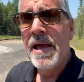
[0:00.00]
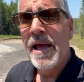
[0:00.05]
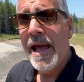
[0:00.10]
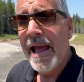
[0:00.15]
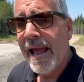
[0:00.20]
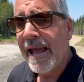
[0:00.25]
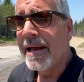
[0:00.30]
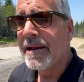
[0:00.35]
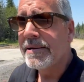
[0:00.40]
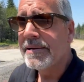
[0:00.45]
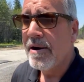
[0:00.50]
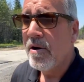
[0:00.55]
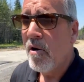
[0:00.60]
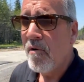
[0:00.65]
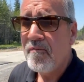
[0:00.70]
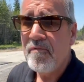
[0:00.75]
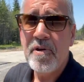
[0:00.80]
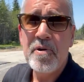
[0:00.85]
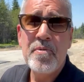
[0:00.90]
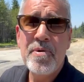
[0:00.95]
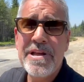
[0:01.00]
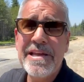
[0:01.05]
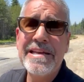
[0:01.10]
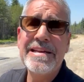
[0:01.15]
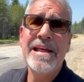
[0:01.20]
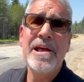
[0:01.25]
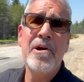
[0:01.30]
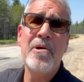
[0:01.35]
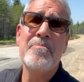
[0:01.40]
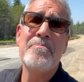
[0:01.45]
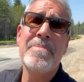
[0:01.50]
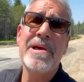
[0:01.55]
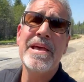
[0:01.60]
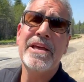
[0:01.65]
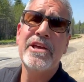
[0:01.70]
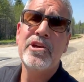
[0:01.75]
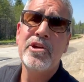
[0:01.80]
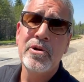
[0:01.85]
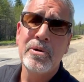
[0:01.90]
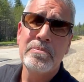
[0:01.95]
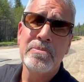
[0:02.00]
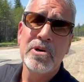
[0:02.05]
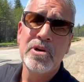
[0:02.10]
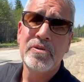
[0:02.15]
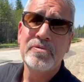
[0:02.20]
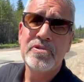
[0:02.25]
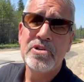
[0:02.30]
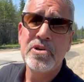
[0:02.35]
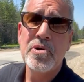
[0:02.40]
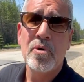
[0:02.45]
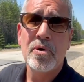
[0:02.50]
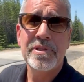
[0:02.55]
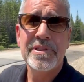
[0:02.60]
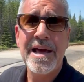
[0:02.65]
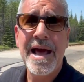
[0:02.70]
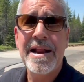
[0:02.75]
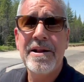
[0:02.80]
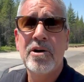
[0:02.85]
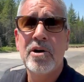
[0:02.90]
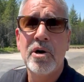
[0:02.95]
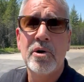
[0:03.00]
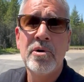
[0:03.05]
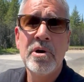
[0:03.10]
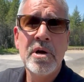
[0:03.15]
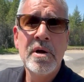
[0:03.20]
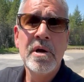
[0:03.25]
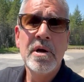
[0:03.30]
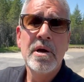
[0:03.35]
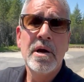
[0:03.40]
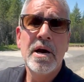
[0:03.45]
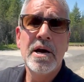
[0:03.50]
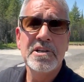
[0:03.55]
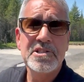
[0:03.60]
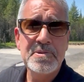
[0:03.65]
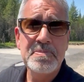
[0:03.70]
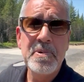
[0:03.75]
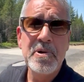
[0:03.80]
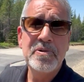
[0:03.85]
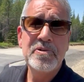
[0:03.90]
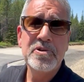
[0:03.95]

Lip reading: and hopefully we can help make your move to North Idaho a smooth